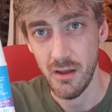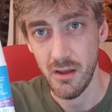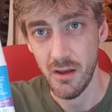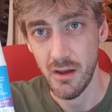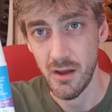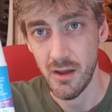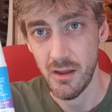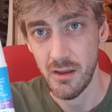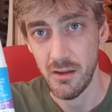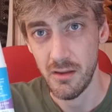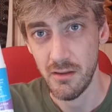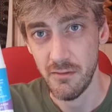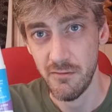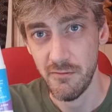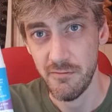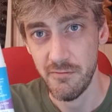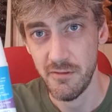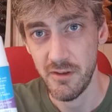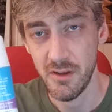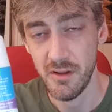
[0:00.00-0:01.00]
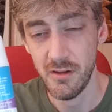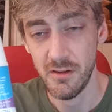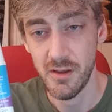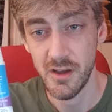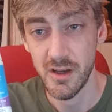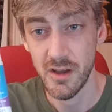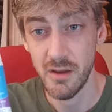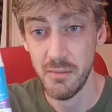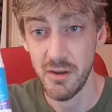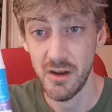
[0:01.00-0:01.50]
I feel
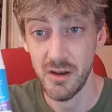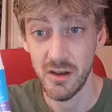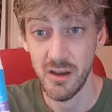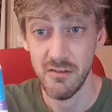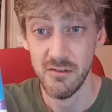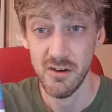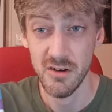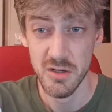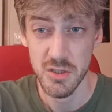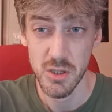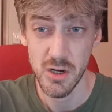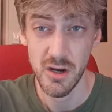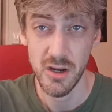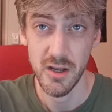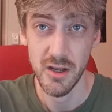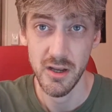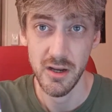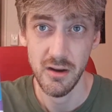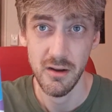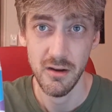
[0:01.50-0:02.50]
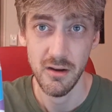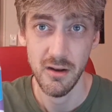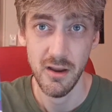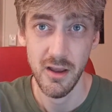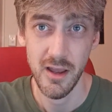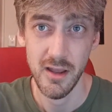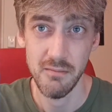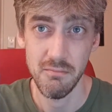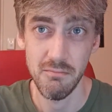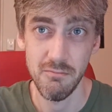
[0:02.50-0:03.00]
like I better give it a try
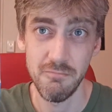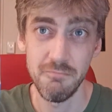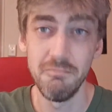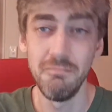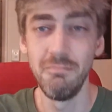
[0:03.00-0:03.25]
and